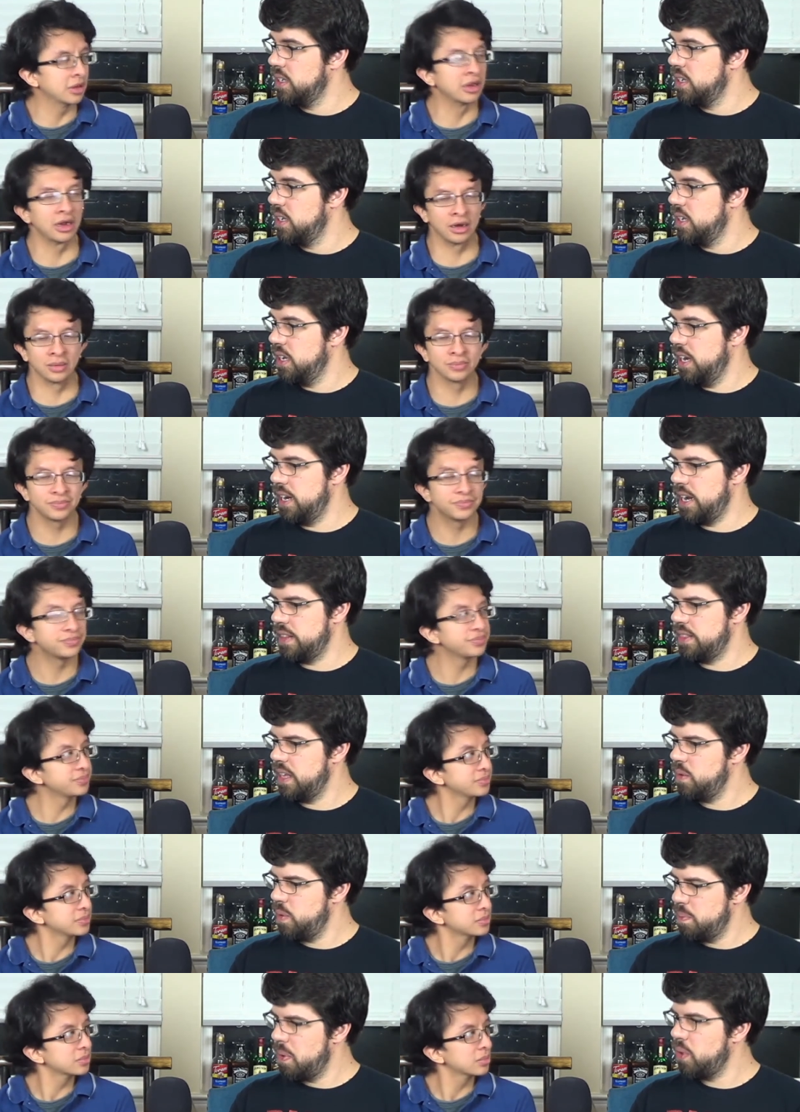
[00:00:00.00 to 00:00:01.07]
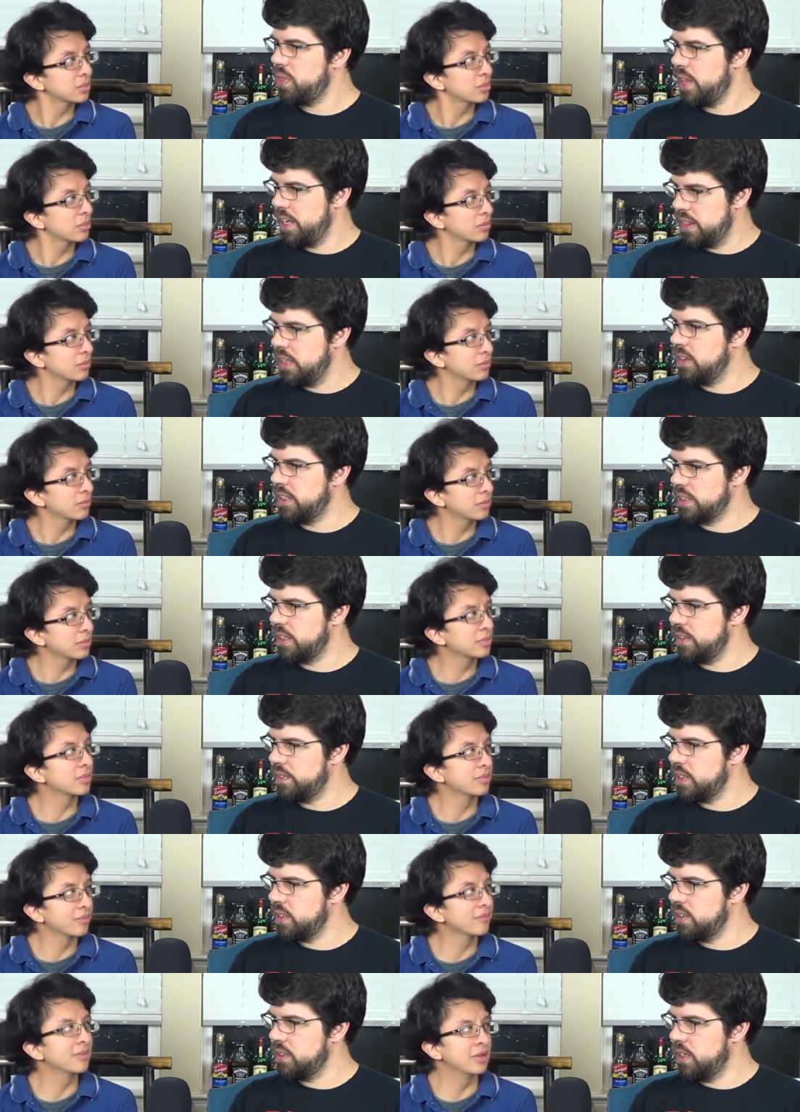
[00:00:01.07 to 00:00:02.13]
Speaker 1: Yeah. And I think we both like the
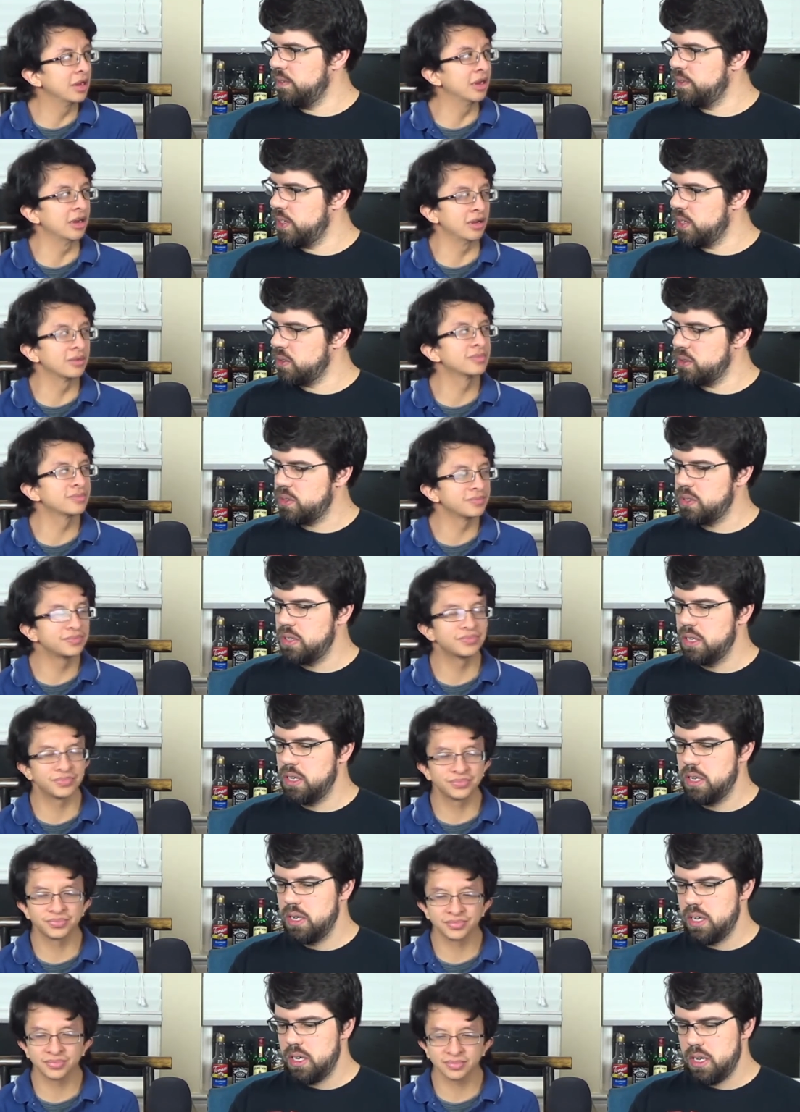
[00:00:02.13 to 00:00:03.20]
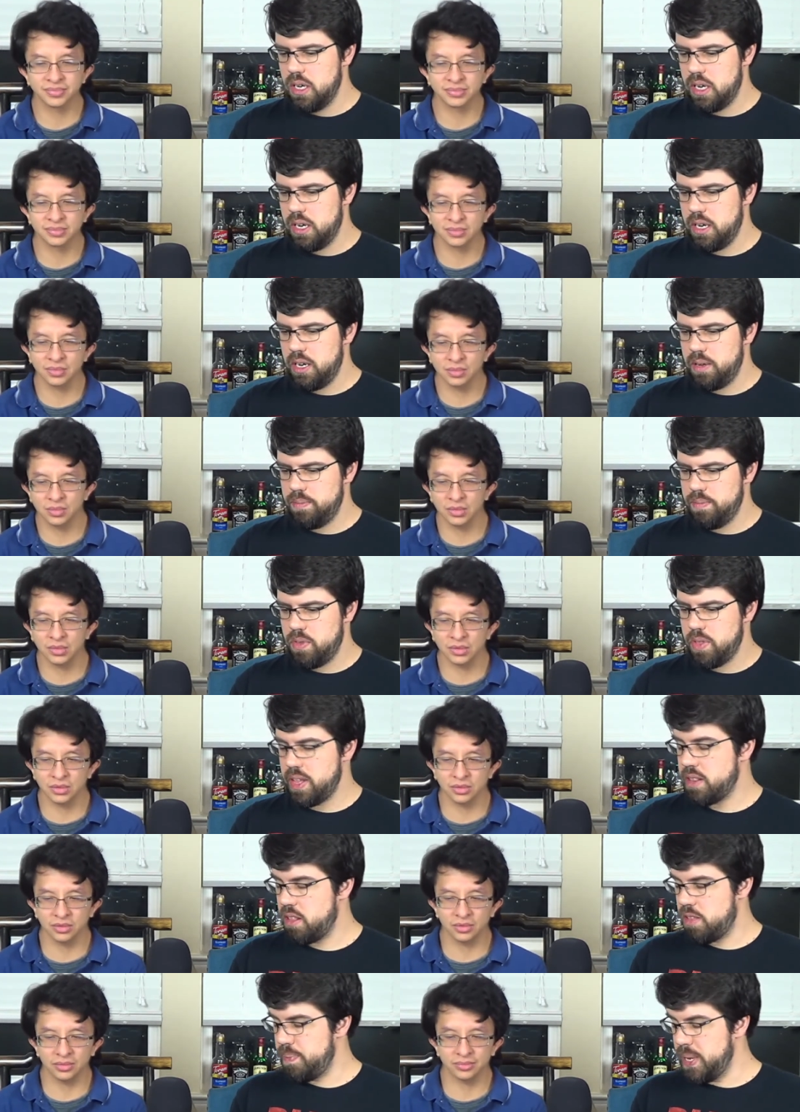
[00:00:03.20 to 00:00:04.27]
Glenlivet of yeah. those. Um, so
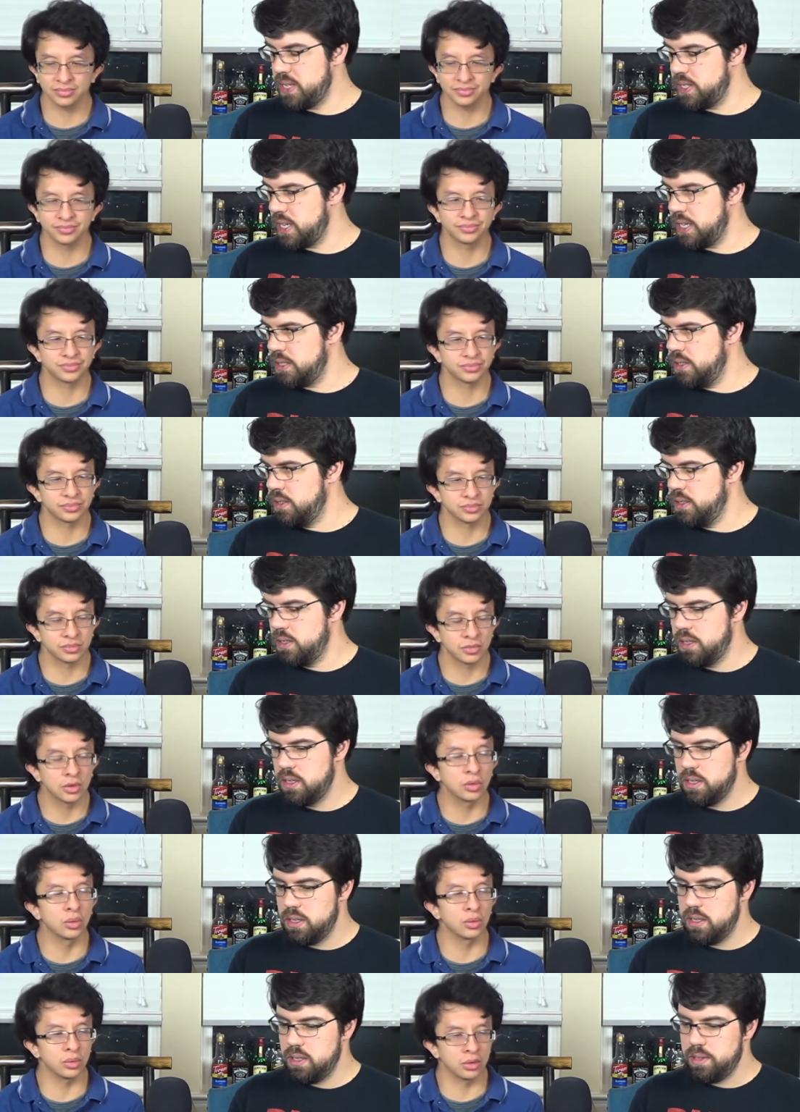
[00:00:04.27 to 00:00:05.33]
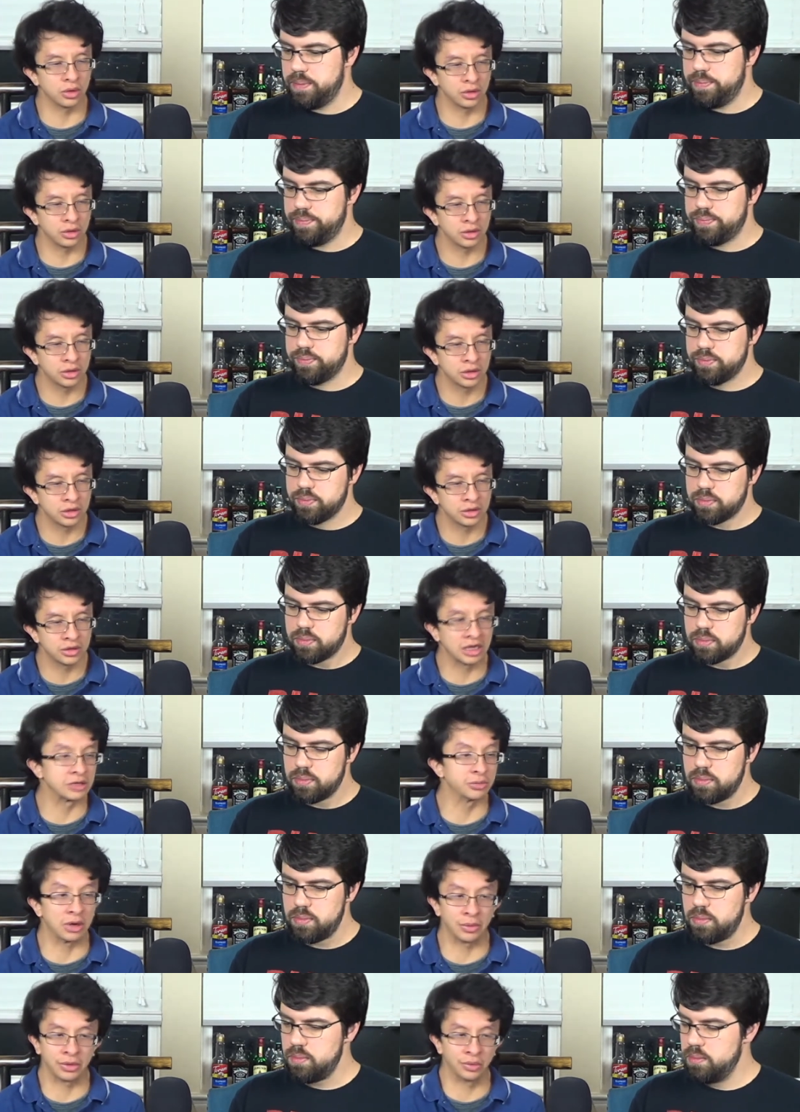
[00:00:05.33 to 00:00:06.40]
that's a Speyside.
Speaker 2: Okay.
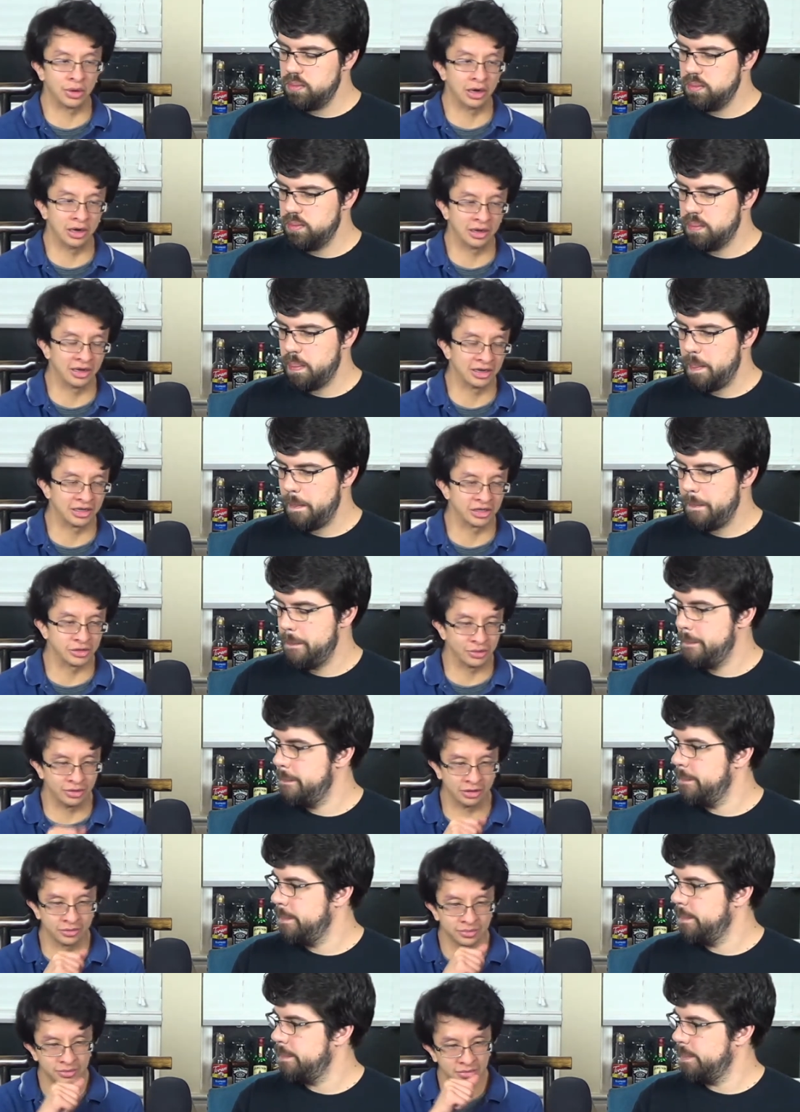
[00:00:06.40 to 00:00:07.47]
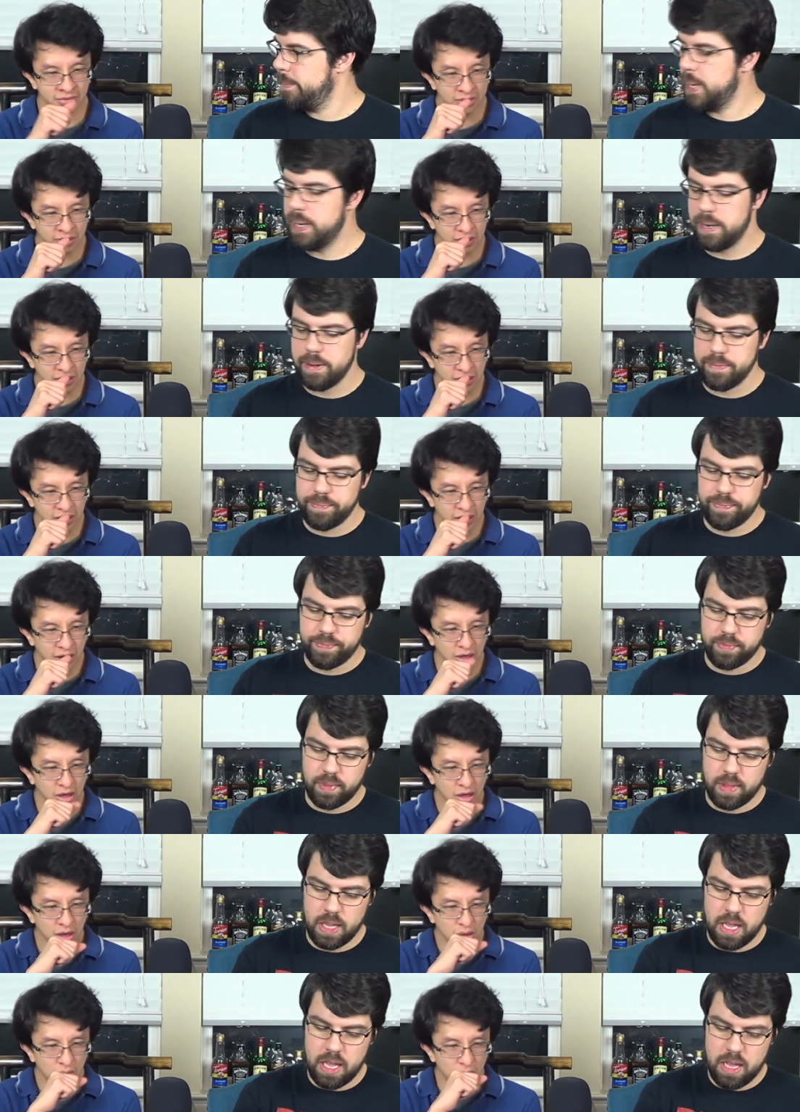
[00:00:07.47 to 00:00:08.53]
That's probably why I like this one then.
Speaker 1: Yeah.
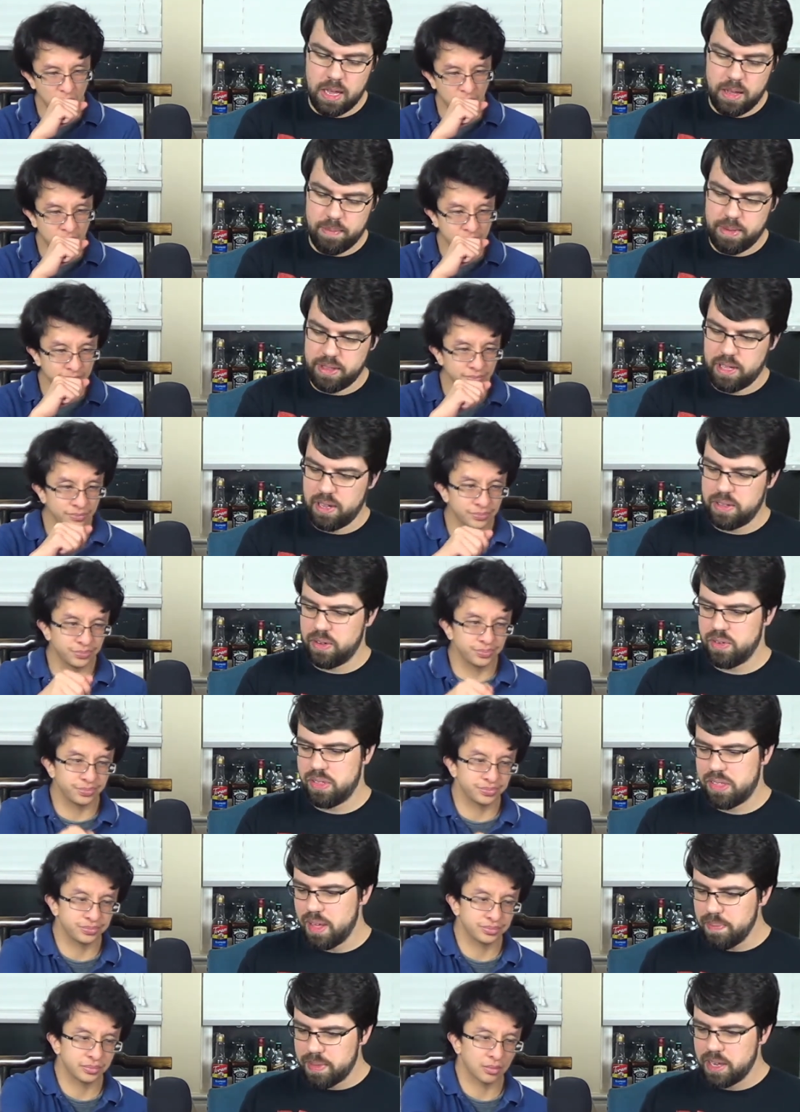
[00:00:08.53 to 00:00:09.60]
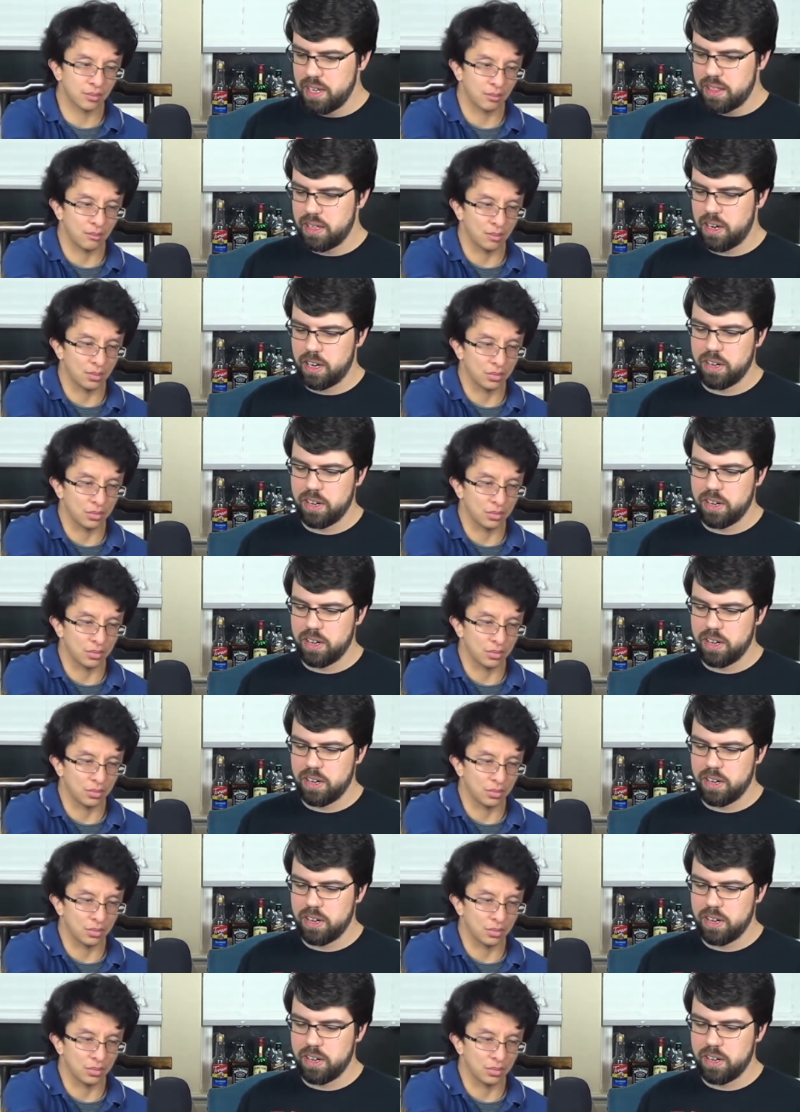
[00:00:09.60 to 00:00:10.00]
But there's something in there